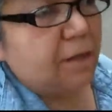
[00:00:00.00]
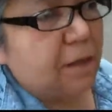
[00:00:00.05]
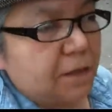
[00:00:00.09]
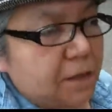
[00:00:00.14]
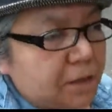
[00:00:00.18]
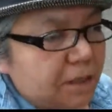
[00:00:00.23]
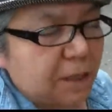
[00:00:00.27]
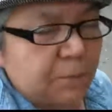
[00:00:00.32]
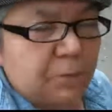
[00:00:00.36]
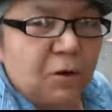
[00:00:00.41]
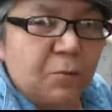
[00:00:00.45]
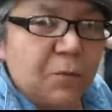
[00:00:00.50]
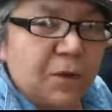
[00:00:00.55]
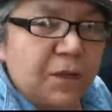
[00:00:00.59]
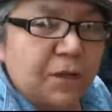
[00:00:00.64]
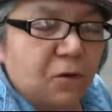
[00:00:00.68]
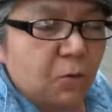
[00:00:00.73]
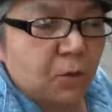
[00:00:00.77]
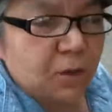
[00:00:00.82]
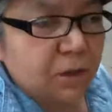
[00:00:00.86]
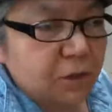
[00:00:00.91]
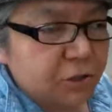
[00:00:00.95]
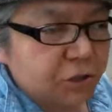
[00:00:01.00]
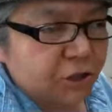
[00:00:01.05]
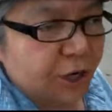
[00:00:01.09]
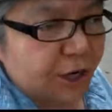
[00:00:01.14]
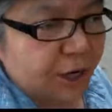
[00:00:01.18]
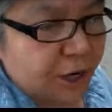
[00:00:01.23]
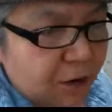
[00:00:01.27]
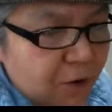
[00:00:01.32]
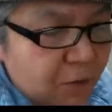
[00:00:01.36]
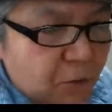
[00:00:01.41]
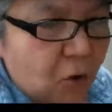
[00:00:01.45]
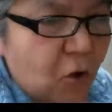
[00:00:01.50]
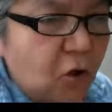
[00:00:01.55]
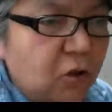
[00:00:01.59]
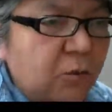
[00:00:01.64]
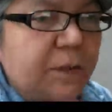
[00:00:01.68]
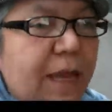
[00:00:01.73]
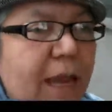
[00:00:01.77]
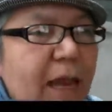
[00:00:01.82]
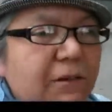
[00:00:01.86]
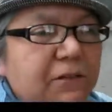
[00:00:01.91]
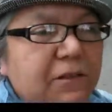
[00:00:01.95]
So they put me in a wheelchair,
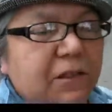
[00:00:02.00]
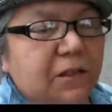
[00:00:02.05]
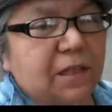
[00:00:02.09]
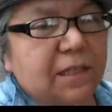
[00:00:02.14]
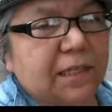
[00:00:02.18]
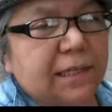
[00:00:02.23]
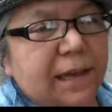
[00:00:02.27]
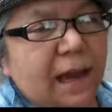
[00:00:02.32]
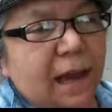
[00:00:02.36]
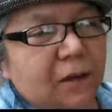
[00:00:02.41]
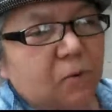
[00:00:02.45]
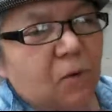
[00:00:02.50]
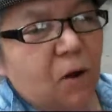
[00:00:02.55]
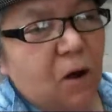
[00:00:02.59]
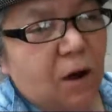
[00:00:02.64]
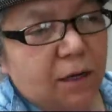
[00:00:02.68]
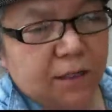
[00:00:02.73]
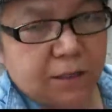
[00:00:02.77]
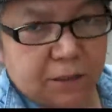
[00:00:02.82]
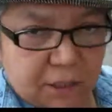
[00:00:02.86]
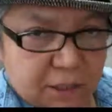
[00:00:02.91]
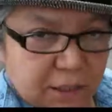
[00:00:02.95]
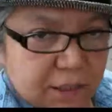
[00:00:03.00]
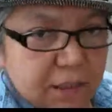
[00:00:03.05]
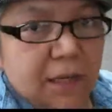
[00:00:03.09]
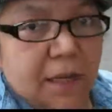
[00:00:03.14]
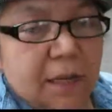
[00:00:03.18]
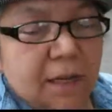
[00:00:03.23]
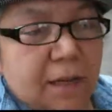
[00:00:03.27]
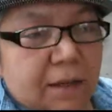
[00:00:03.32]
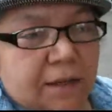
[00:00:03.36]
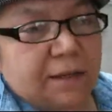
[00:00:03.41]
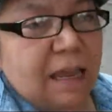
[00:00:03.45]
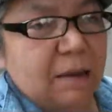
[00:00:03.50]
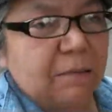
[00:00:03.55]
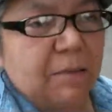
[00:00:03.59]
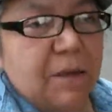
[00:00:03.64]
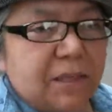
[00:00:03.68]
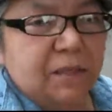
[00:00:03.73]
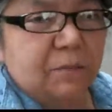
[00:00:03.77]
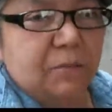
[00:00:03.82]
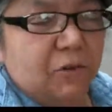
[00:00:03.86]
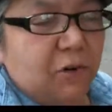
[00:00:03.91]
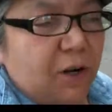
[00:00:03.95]
rolled me out onto the sidewalk, and just gave
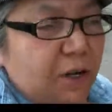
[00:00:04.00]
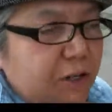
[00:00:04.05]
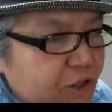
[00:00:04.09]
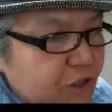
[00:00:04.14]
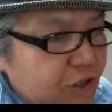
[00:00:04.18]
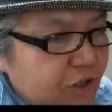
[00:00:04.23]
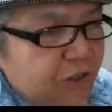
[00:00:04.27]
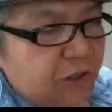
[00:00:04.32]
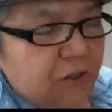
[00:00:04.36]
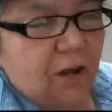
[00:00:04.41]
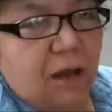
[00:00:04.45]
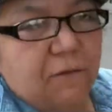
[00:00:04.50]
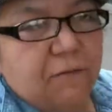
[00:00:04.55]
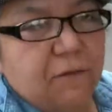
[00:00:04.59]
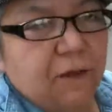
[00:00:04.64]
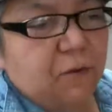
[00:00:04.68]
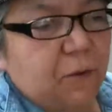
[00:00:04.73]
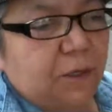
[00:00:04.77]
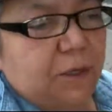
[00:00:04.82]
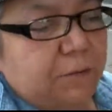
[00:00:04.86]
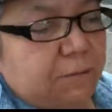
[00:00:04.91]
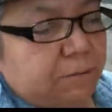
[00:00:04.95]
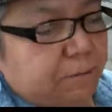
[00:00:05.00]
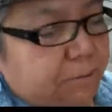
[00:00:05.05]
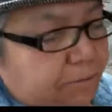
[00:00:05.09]
me some crutches, and off I went.